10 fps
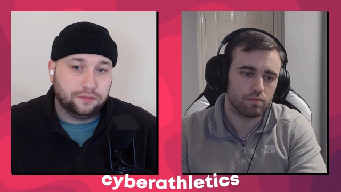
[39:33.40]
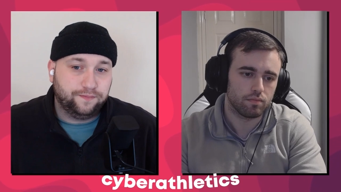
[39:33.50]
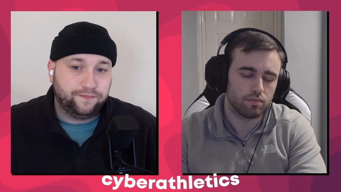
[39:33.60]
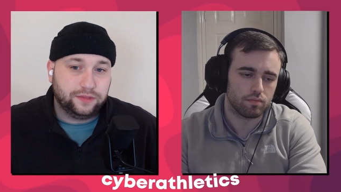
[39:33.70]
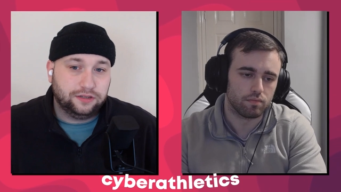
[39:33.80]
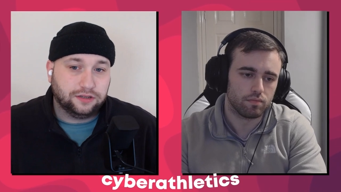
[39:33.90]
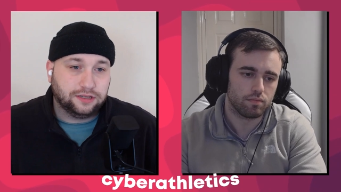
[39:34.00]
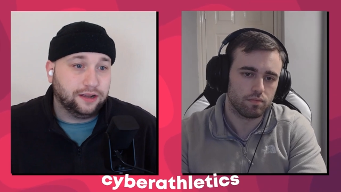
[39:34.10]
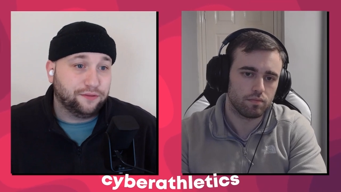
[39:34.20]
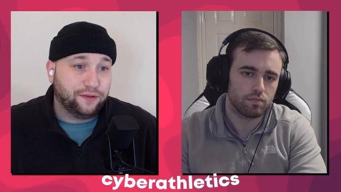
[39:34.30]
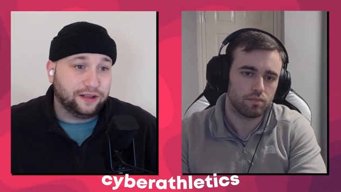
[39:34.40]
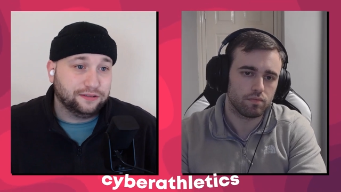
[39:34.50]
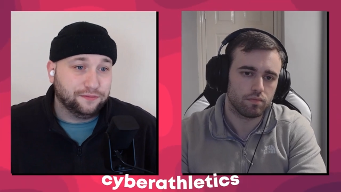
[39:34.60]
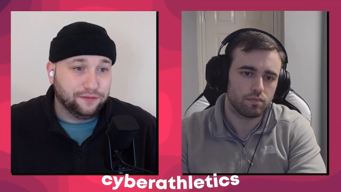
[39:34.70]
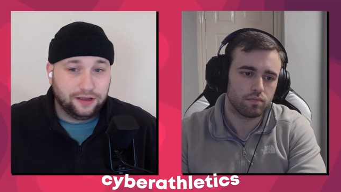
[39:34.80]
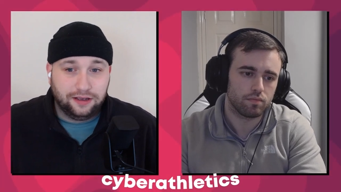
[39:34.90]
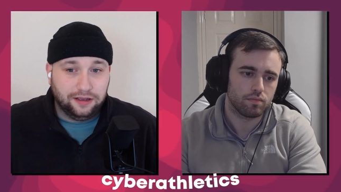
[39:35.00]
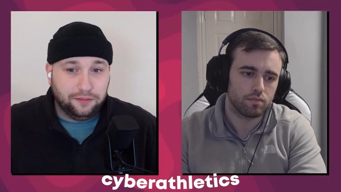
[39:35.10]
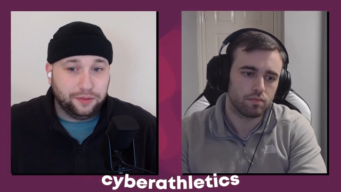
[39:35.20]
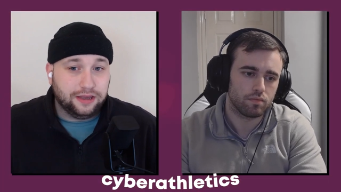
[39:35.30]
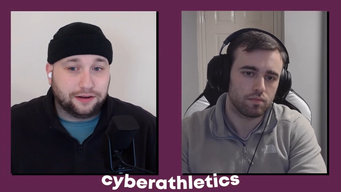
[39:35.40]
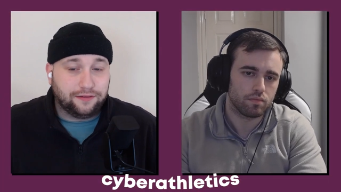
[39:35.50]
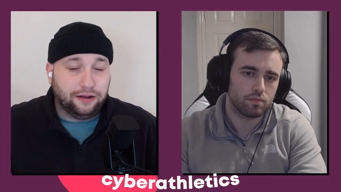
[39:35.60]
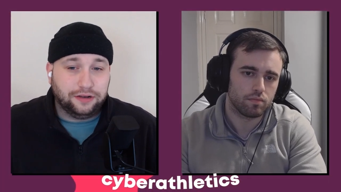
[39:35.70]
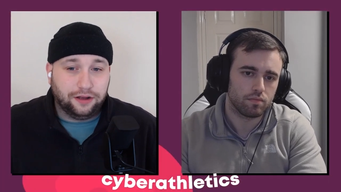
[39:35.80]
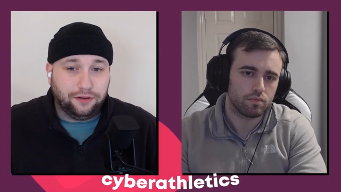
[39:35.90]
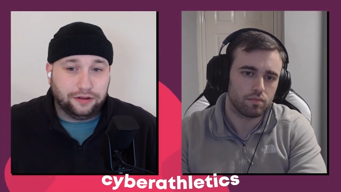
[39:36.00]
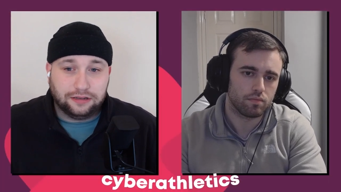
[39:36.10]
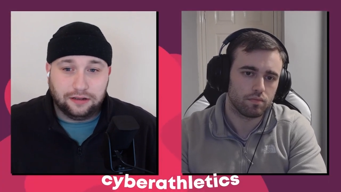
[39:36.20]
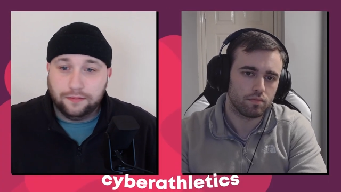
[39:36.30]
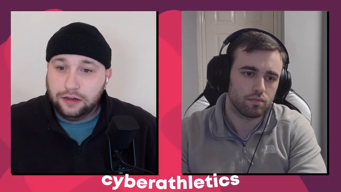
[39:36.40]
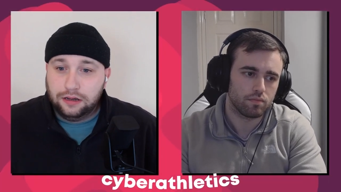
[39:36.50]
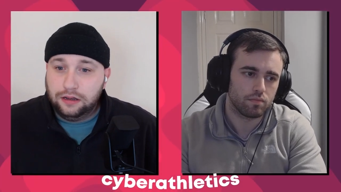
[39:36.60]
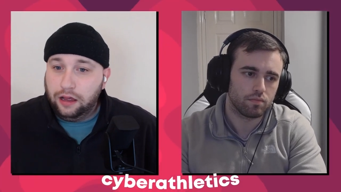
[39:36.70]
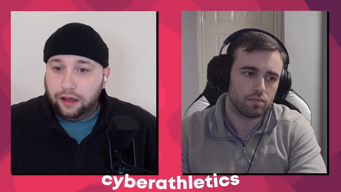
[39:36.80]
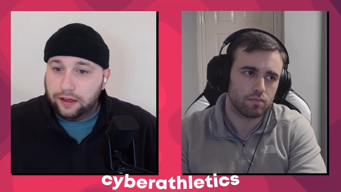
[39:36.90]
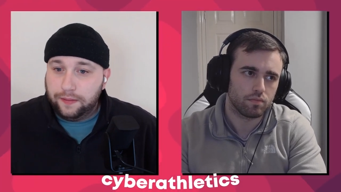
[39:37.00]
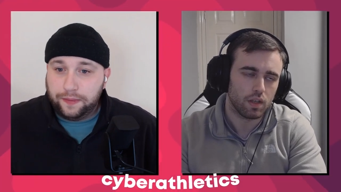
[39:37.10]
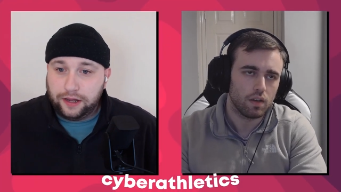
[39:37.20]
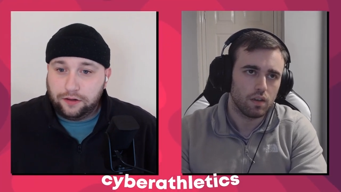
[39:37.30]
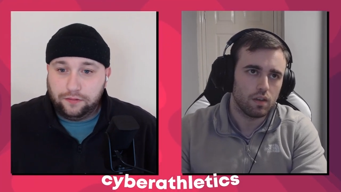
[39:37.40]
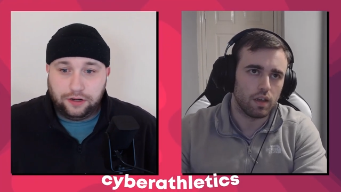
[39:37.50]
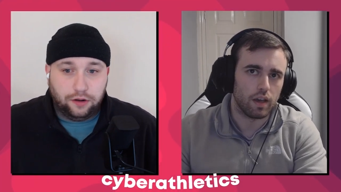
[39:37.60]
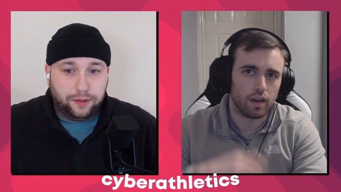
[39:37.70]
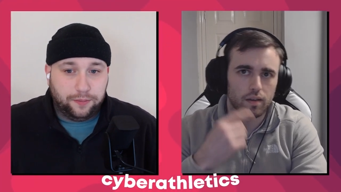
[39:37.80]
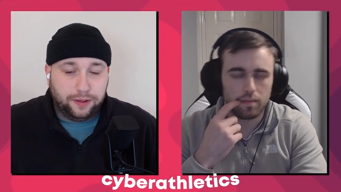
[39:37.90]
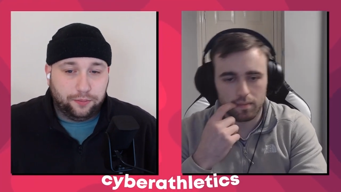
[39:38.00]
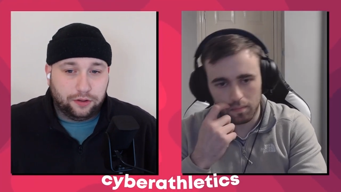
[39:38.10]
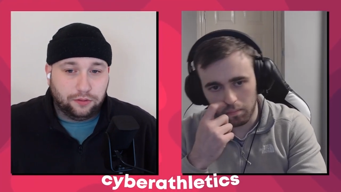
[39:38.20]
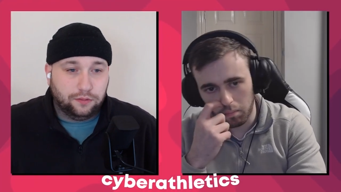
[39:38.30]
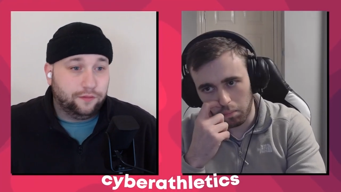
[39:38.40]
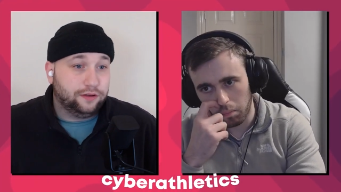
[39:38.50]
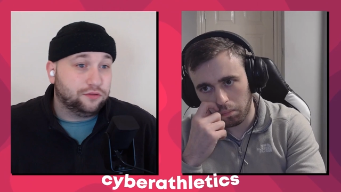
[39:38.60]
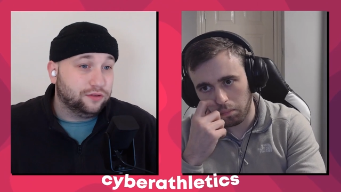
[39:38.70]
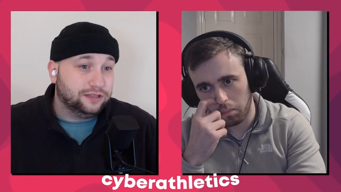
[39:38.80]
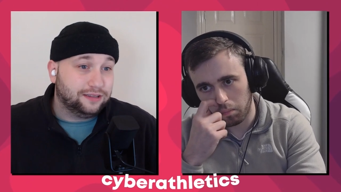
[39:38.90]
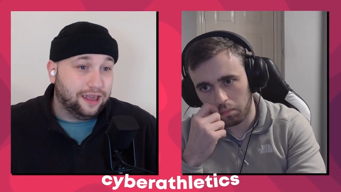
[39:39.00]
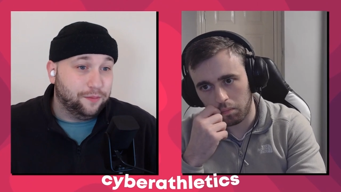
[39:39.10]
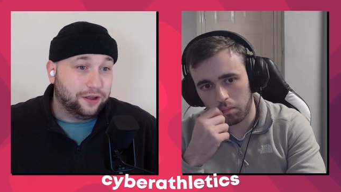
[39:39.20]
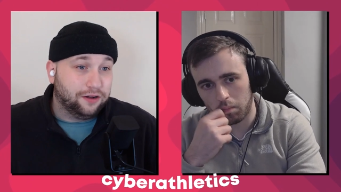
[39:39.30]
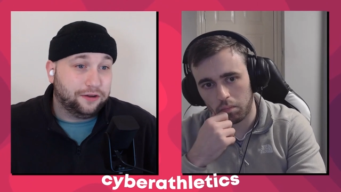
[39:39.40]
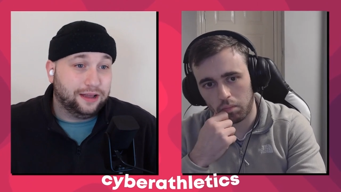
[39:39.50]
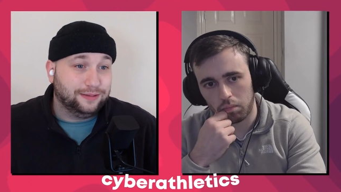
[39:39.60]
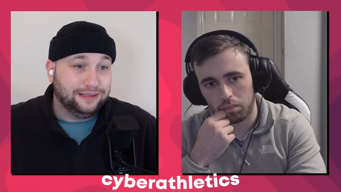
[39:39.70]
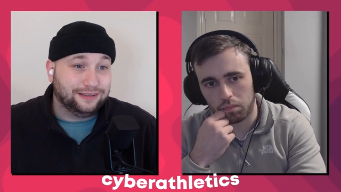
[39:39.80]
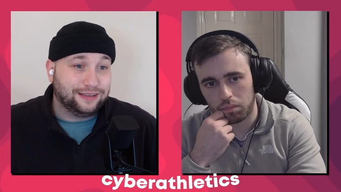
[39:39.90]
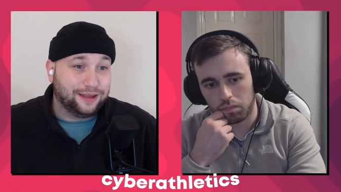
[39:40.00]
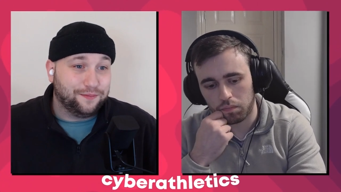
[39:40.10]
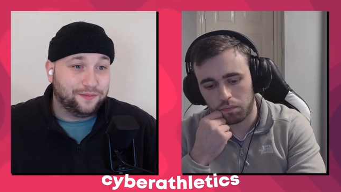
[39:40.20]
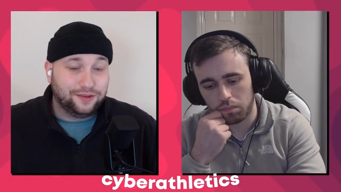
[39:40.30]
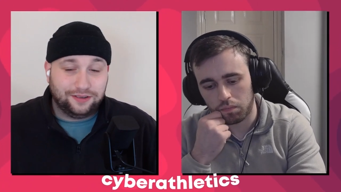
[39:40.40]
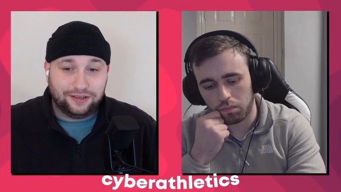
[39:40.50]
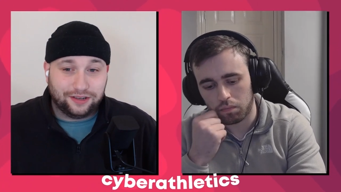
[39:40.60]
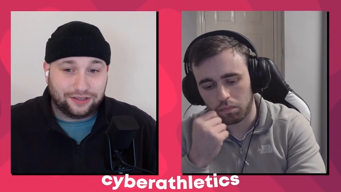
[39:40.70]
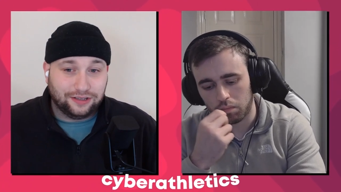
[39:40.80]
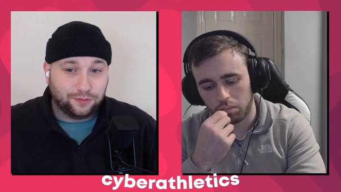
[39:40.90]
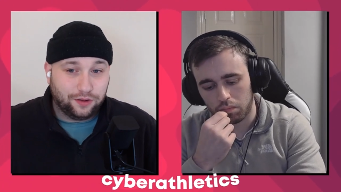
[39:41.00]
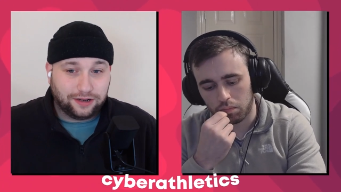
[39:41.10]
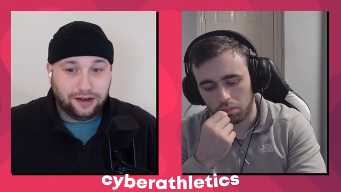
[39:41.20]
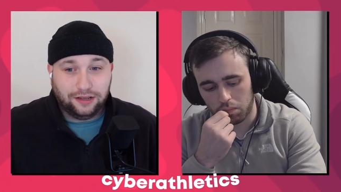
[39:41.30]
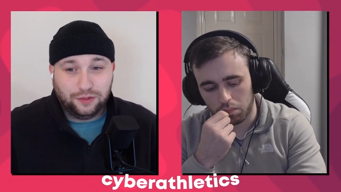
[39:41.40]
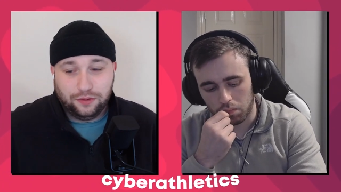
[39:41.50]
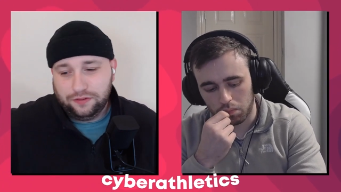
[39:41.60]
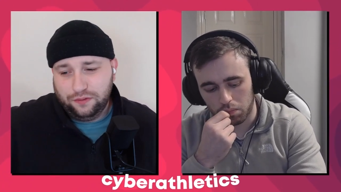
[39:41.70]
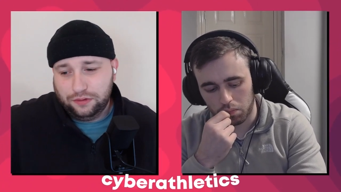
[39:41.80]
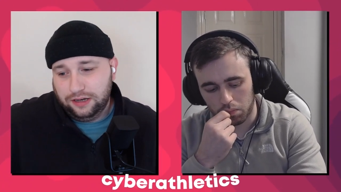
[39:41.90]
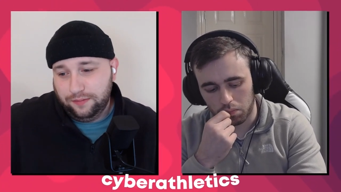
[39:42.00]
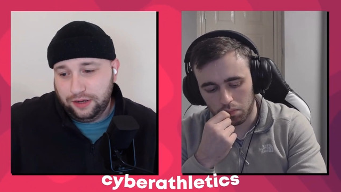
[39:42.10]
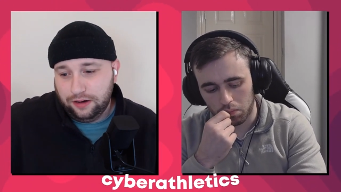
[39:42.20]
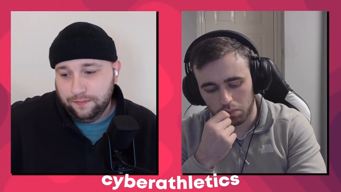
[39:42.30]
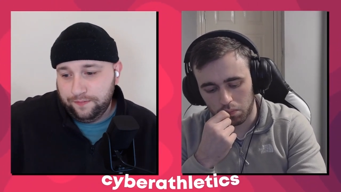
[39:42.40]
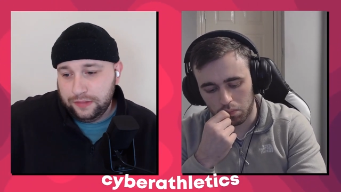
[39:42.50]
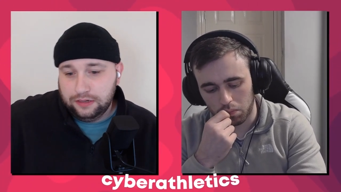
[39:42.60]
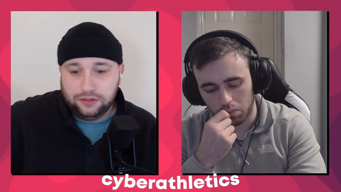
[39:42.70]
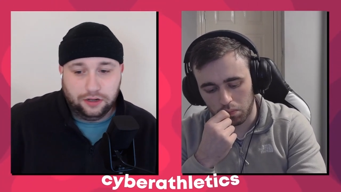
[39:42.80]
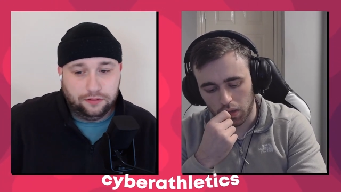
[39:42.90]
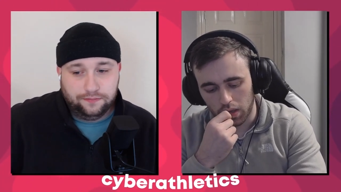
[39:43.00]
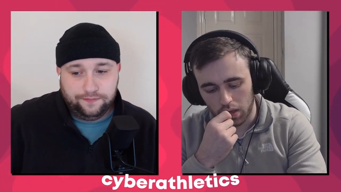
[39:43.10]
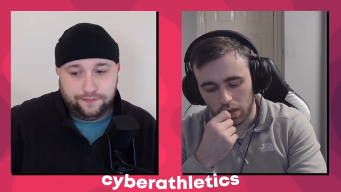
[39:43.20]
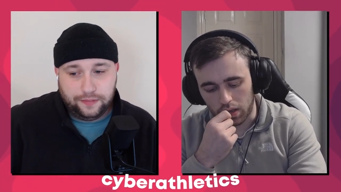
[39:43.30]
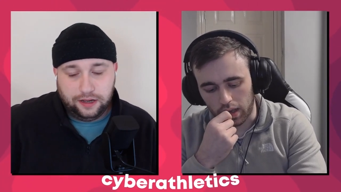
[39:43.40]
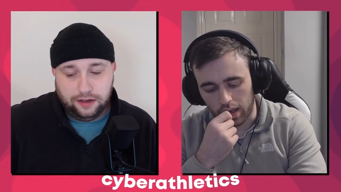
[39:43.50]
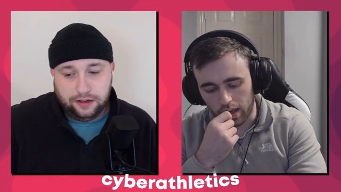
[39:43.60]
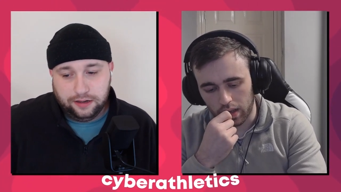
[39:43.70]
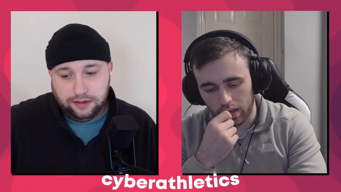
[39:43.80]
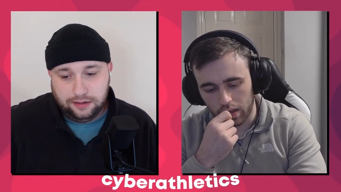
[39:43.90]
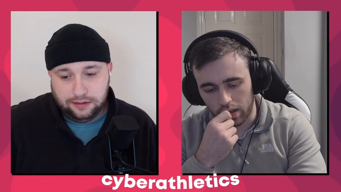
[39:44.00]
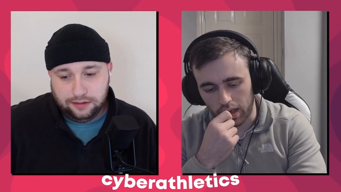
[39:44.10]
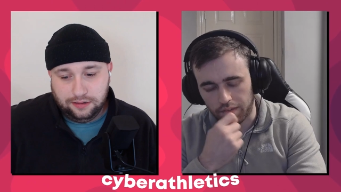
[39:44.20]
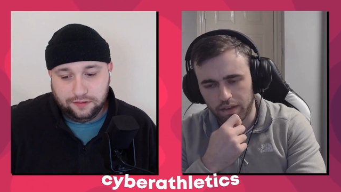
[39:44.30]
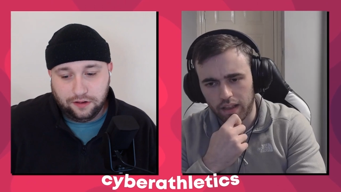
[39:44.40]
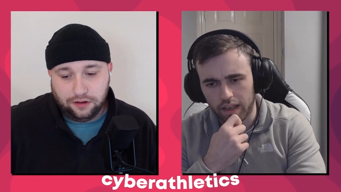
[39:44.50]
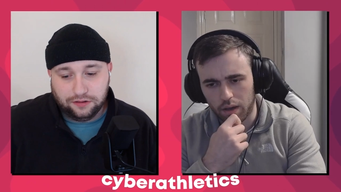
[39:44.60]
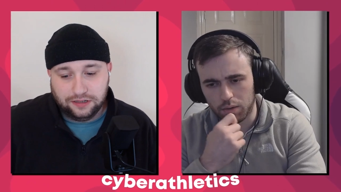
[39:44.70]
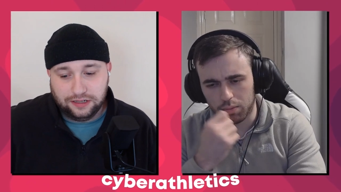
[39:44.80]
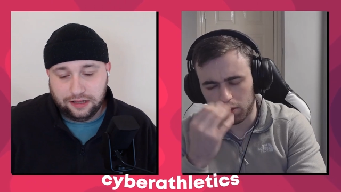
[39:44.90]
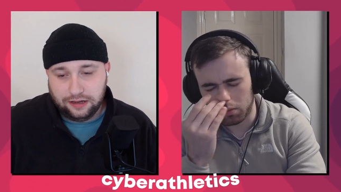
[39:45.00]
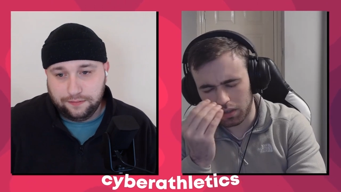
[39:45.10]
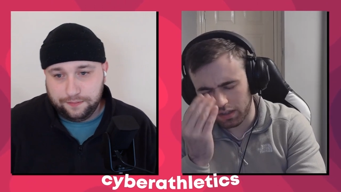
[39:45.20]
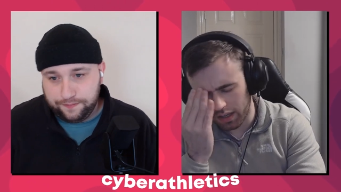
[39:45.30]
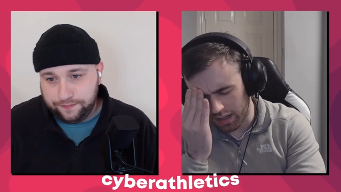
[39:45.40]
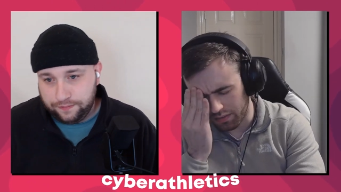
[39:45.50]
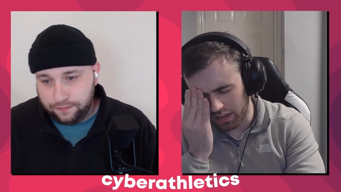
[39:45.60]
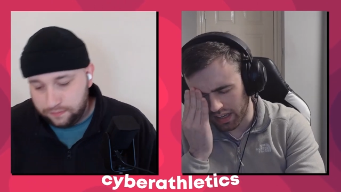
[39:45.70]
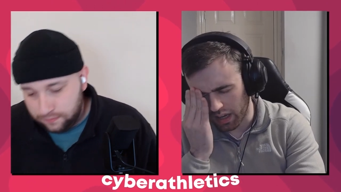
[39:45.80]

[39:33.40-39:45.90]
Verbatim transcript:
Speaker 1: a mm. it's a mm. side effect of being around it all the time. Um, I don't really know yeah. people who have increased gaming or kept it the same uh, since working in esports full time. You know, so uh, yeah, yeah, I feel like I would
Speaker 2: probably yeah, I feel